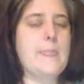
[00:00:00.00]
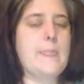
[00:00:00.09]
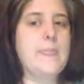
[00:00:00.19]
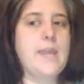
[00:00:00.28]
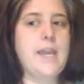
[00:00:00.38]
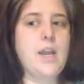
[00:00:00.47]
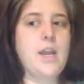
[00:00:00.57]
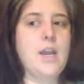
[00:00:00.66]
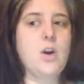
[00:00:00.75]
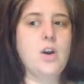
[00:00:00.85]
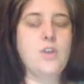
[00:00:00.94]
they
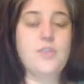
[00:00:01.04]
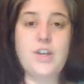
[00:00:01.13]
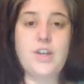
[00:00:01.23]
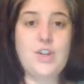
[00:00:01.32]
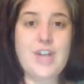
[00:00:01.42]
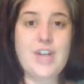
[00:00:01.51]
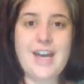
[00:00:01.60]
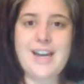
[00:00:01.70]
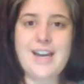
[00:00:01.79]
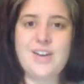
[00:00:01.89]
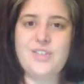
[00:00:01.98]
are fun to look
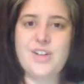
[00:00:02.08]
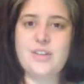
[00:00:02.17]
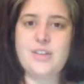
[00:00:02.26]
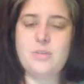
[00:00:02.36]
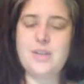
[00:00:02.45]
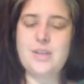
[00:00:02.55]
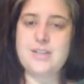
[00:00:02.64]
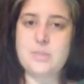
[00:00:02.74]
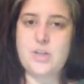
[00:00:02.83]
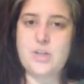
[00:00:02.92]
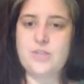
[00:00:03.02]
at, and I feel like they'll be an
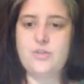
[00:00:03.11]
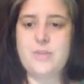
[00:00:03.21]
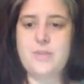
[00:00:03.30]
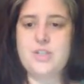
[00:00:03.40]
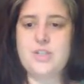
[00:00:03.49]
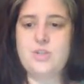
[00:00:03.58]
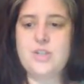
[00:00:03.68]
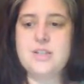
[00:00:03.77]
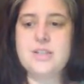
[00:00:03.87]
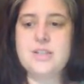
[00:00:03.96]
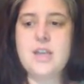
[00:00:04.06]
inspiration for my students.